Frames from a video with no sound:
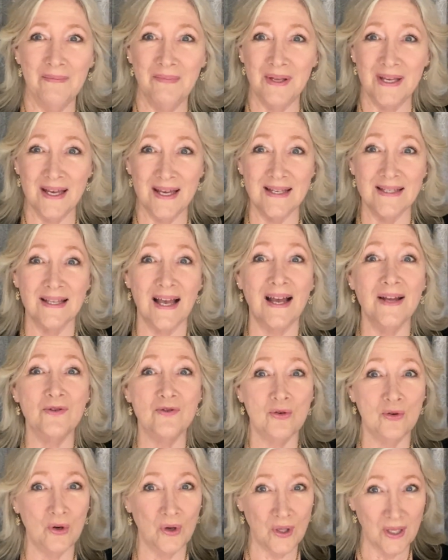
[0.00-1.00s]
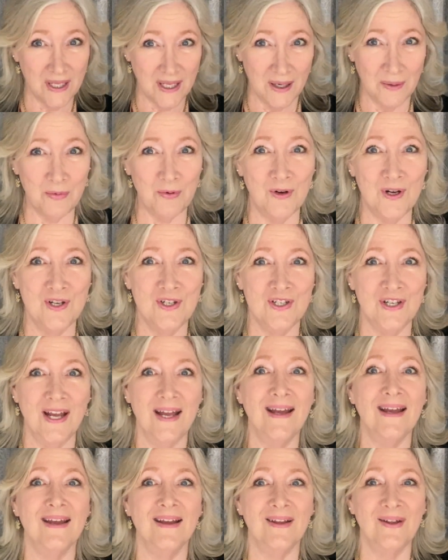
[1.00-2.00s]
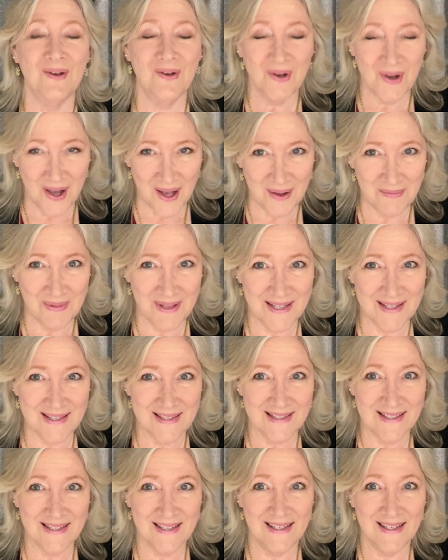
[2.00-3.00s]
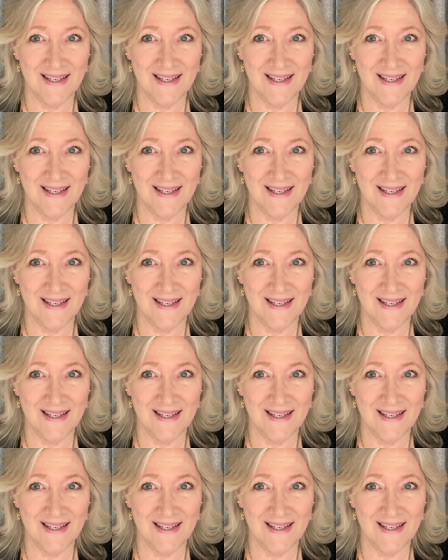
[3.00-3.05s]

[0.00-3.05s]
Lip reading: because I truly appreciate your comments.